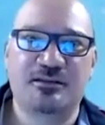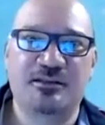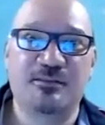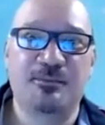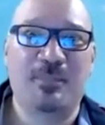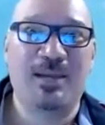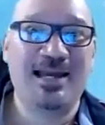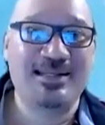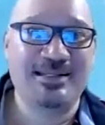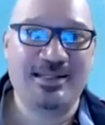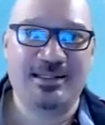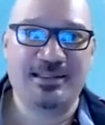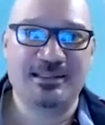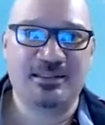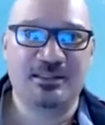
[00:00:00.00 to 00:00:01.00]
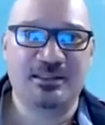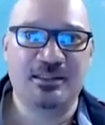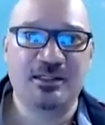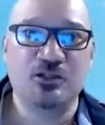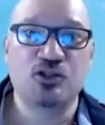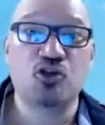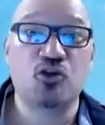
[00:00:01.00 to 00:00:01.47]
mandate
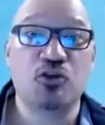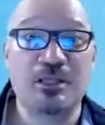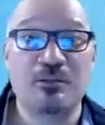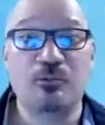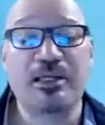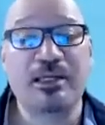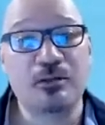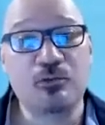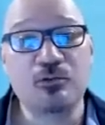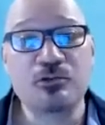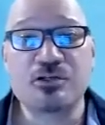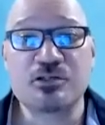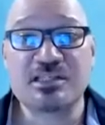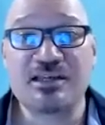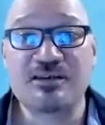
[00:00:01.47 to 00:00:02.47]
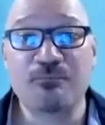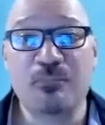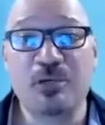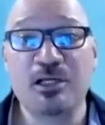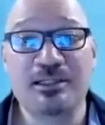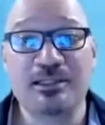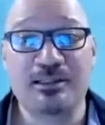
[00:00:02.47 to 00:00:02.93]
so that we can also save
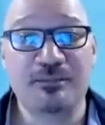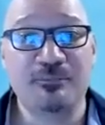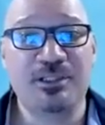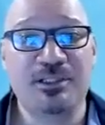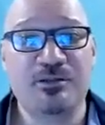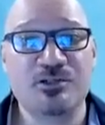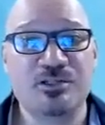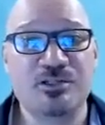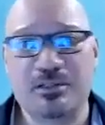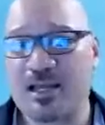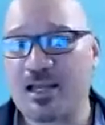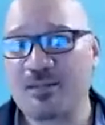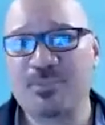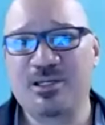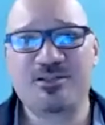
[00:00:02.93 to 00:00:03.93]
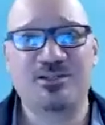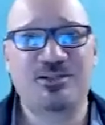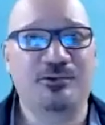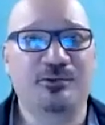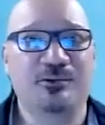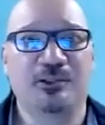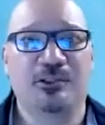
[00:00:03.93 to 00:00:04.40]
money, because I bet
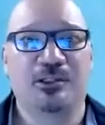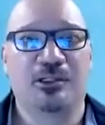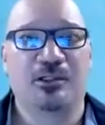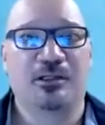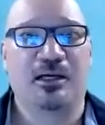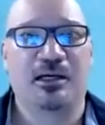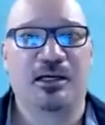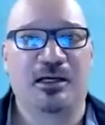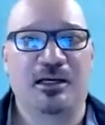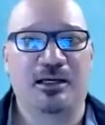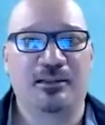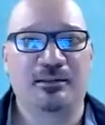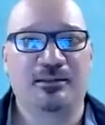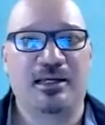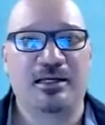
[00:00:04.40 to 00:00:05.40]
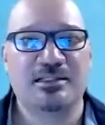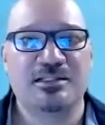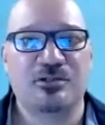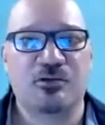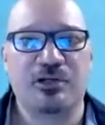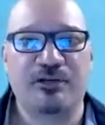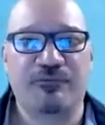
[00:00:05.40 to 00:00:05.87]
you
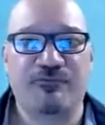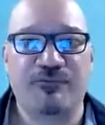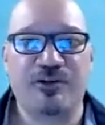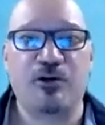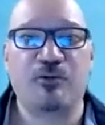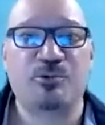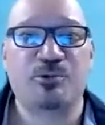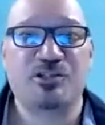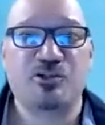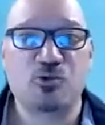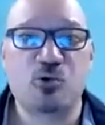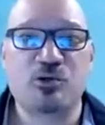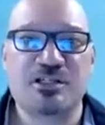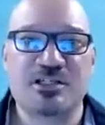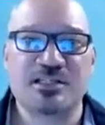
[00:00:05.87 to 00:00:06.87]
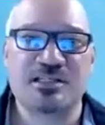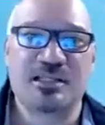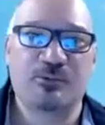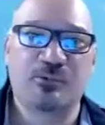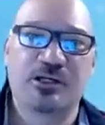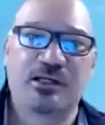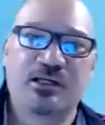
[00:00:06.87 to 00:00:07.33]
that's going to free up resources
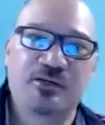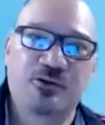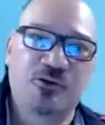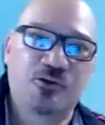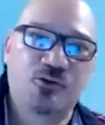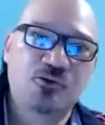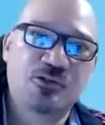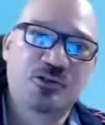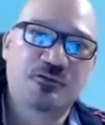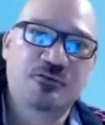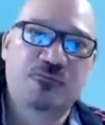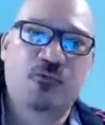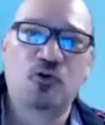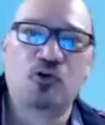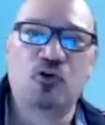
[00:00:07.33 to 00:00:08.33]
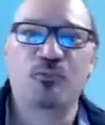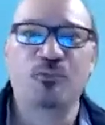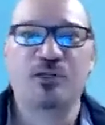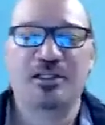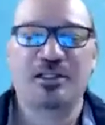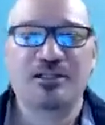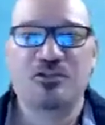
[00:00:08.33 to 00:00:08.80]
that we can use for
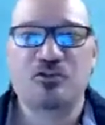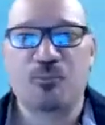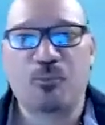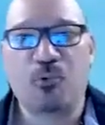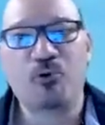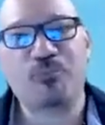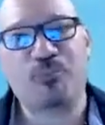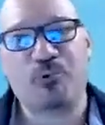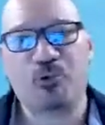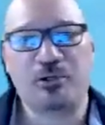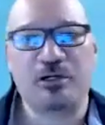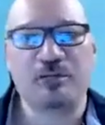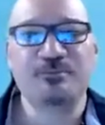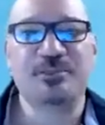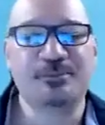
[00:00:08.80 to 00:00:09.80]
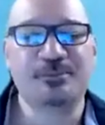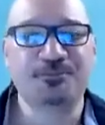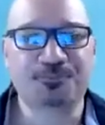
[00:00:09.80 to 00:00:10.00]
community support programs.